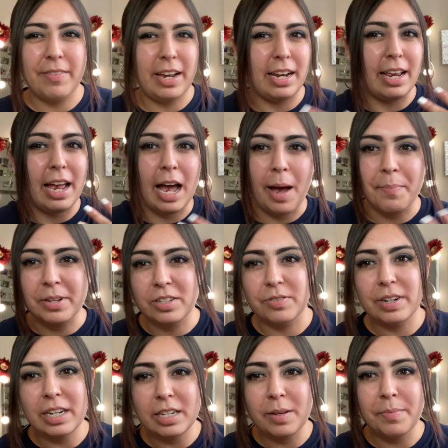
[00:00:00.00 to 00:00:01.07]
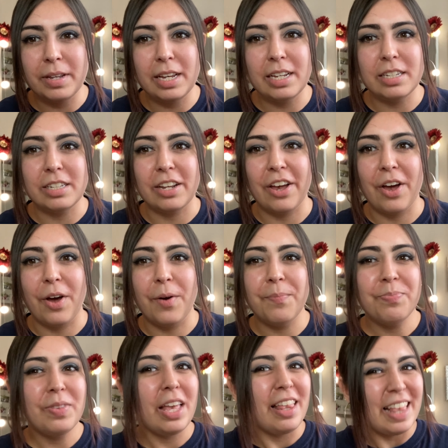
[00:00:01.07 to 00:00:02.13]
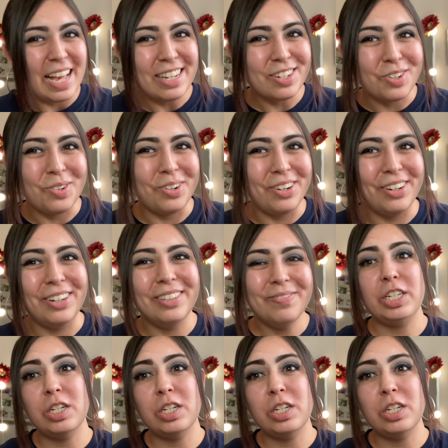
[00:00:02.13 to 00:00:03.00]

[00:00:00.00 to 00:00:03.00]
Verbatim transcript: and it happens randomly, so that's cool.